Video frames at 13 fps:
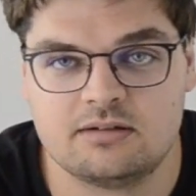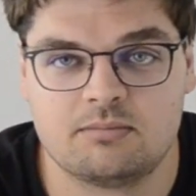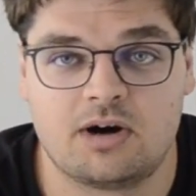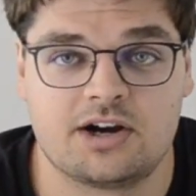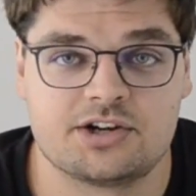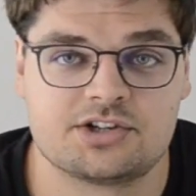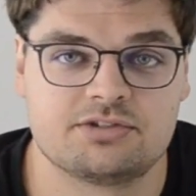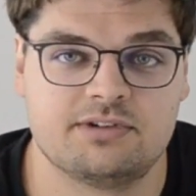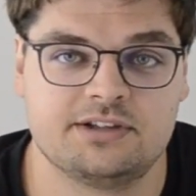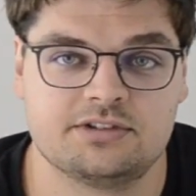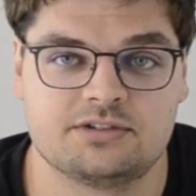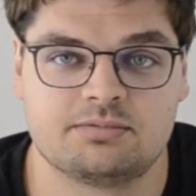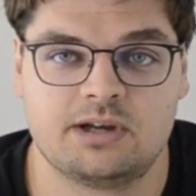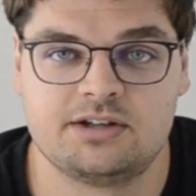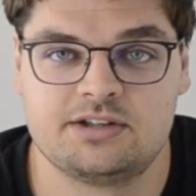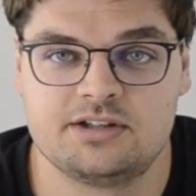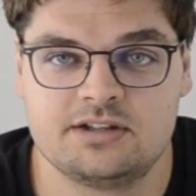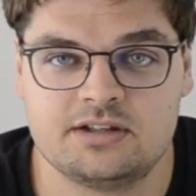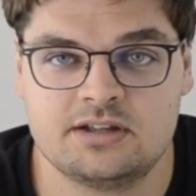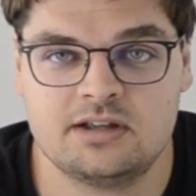in March twenty
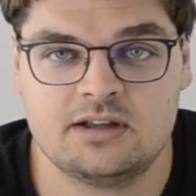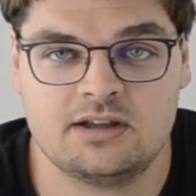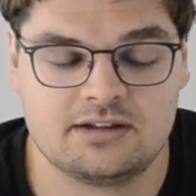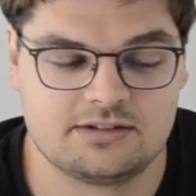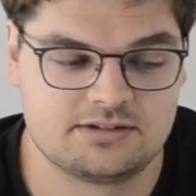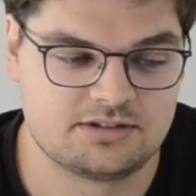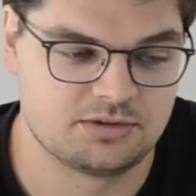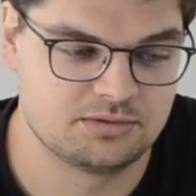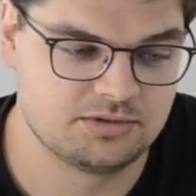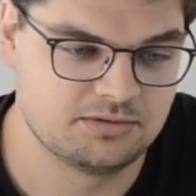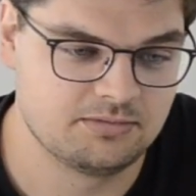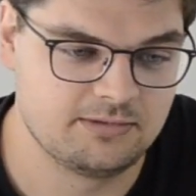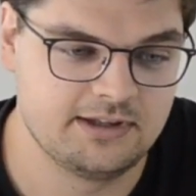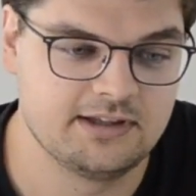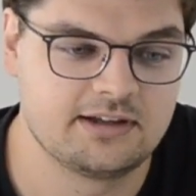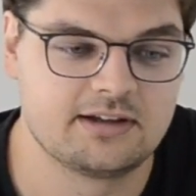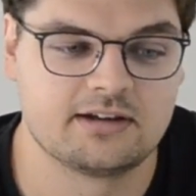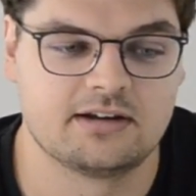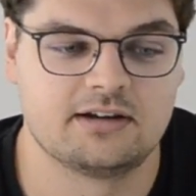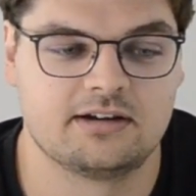twenty, so the week
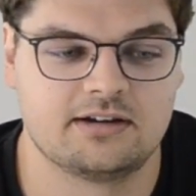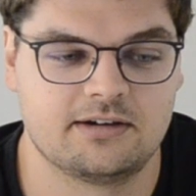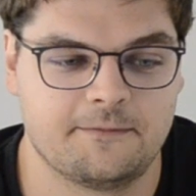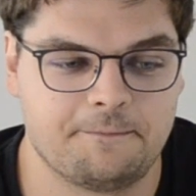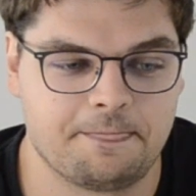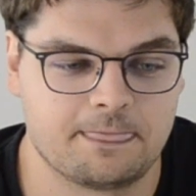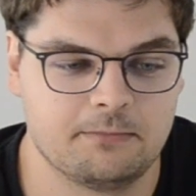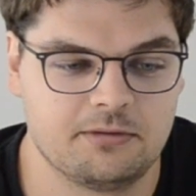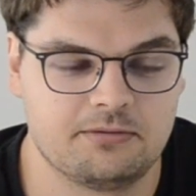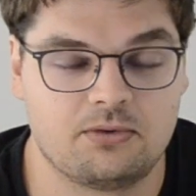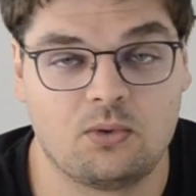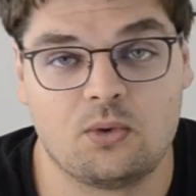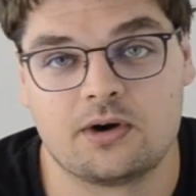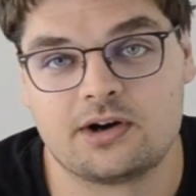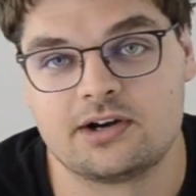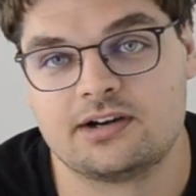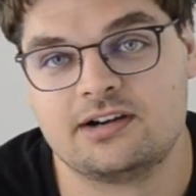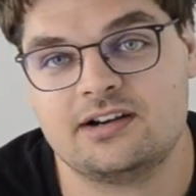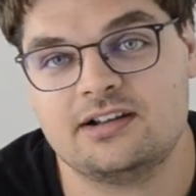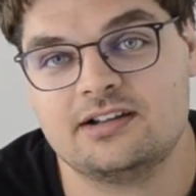uh, before
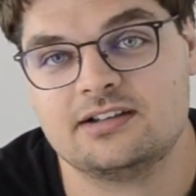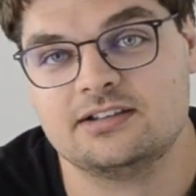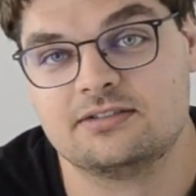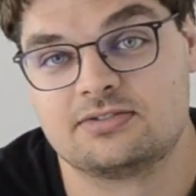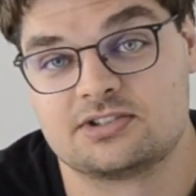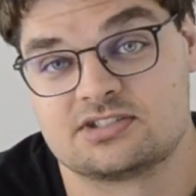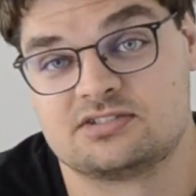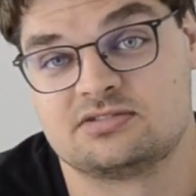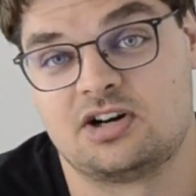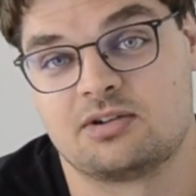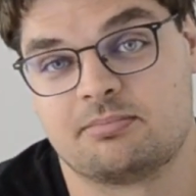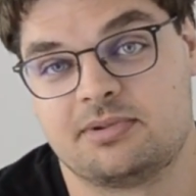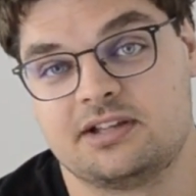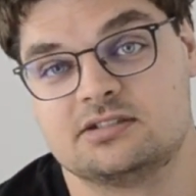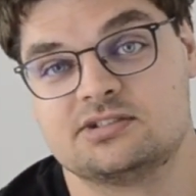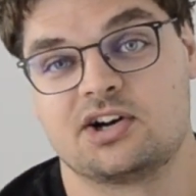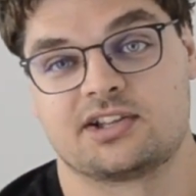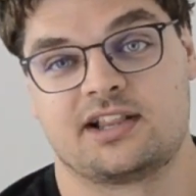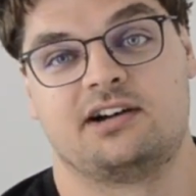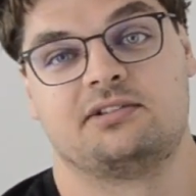the first big
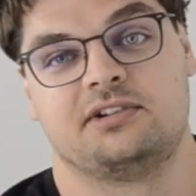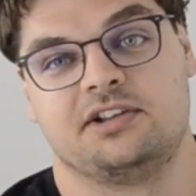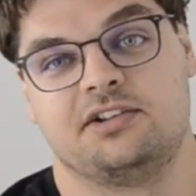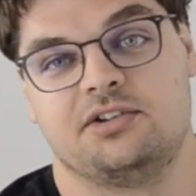lockdown in